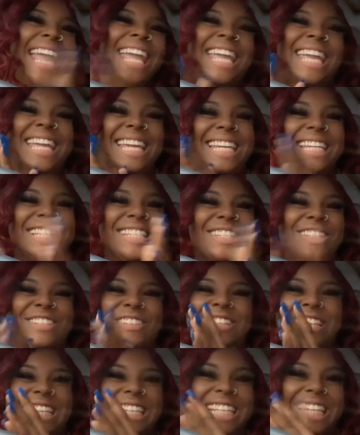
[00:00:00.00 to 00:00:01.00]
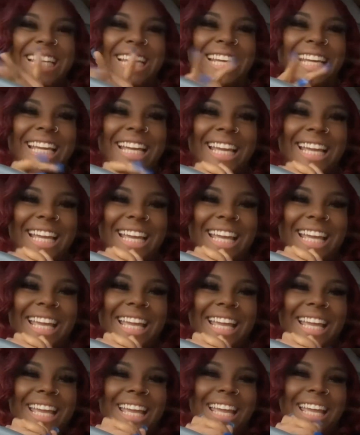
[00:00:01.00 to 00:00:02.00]
he enjoyed it.
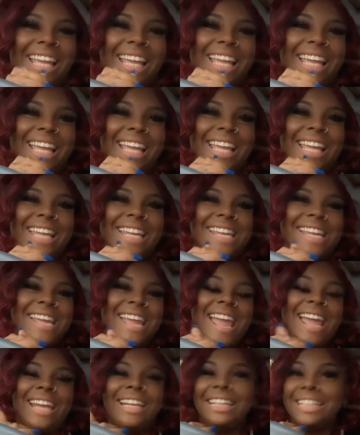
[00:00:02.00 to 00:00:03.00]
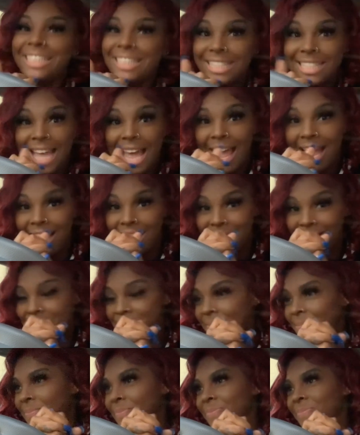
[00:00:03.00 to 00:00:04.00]
He had a good
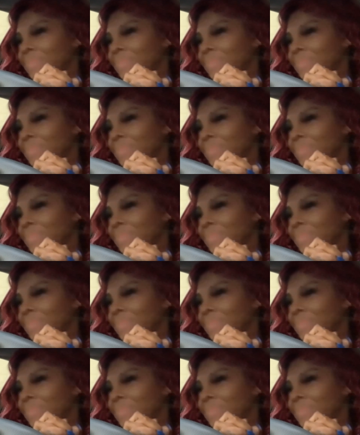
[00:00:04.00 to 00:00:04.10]
time